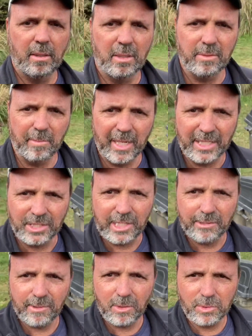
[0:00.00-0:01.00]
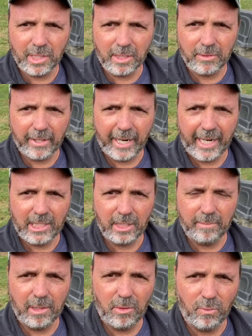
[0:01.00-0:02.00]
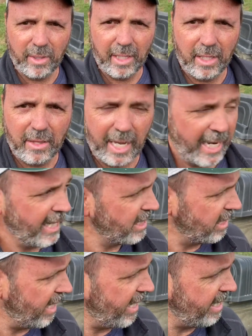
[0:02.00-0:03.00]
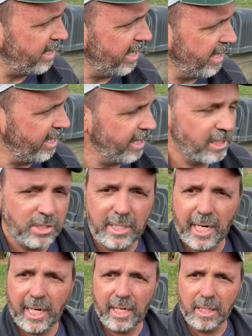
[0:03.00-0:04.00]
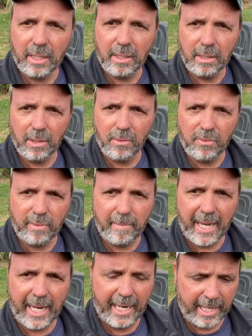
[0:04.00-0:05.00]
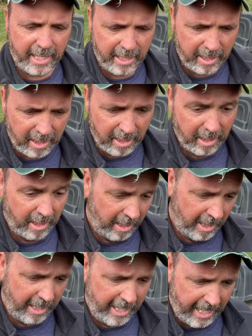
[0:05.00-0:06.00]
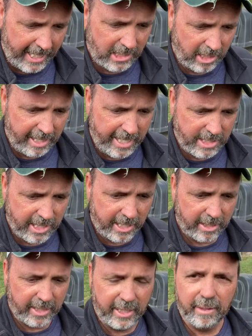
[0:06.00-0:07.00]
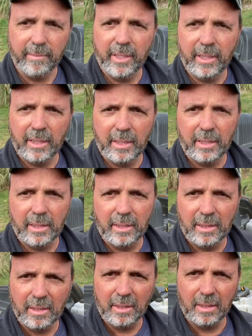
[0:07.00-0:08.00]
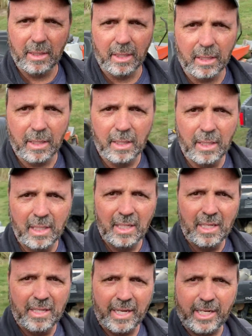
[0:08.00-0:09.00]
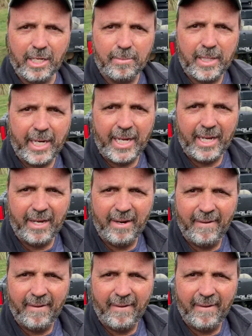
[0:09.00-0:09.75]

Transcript: My zero turn that I actually mow with has an 18-inch tire on the back, and it actually needs airing up. Look, that Cub Cadet